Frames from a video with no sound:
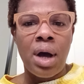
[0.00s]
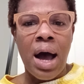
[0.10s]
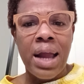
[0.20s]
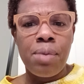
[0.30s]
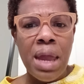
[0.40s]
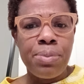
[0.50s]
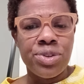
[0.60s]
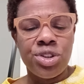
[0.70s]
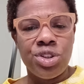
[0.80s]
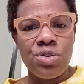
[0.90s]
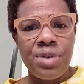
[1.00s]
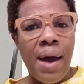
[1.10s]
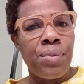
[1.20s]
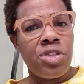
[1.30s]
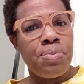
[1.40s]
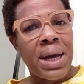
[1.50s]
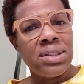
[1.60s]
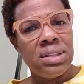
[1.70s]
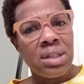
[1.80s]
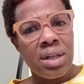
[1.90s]
I am able to do that with my
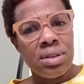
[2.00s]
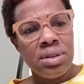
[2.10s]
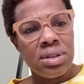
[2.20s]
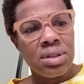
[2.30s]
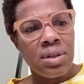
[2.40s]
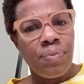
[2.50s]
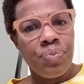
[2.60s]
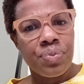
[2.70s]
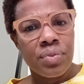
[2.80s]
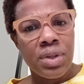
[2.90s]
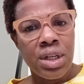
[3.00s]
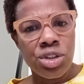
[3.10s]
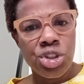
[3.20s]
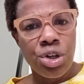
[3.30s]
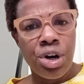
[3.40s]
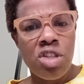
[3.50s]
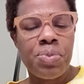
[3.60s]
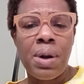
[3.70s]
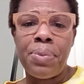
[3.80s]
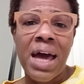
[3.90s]
son's insurance,
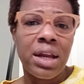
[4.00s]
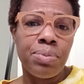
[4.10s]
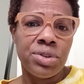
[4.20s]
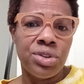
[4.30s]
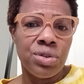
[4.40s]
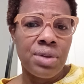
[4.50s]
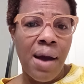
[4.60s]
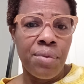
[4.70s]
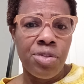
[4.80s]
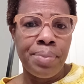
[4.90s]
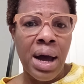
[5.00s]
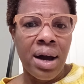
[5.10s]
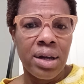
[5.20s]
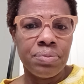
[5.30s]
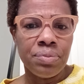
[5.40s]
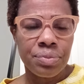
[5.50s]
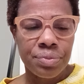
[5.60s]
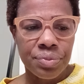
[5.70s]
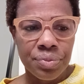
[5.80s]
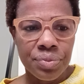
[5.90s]
but I'm not able to do that with mine.
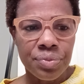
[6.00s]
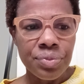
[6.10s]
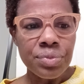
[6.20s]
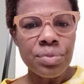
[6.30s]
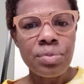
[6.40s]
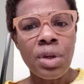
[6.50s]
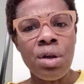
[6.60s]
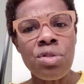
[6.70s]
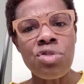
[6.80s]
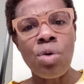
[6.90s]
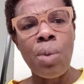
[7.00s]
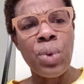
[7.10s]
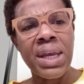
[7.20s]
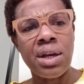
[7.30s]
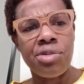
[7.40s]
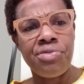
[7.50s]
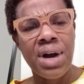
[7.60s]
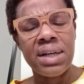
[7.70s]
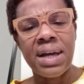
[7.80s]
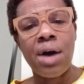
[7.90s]
So I'm waiting to
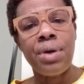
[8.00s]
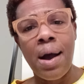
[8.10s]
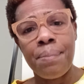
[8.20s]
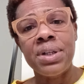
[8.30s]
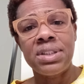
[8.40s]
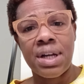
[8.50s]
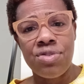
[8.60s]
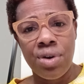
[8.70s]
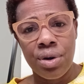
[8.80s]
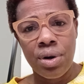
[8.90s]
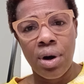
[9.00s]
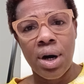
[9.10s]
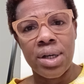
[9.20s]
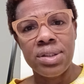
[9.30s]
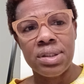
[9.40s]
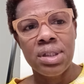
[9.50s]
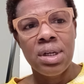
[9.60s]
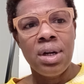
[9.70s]
find out how much that's going to cost.